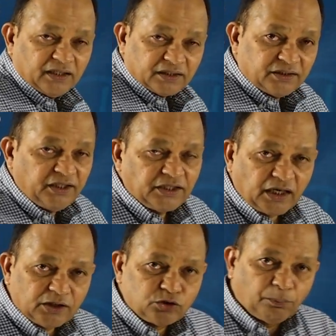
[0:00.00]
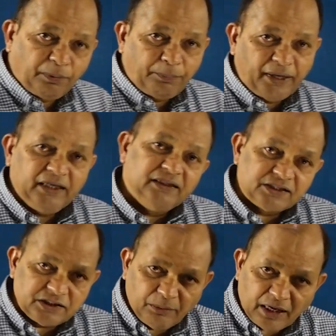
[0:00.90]
These are also prepared in the
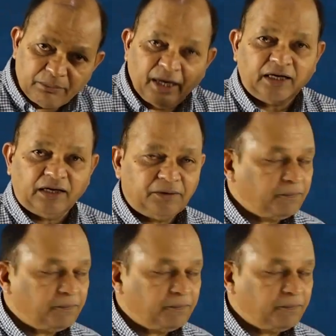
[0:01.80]
similar manner.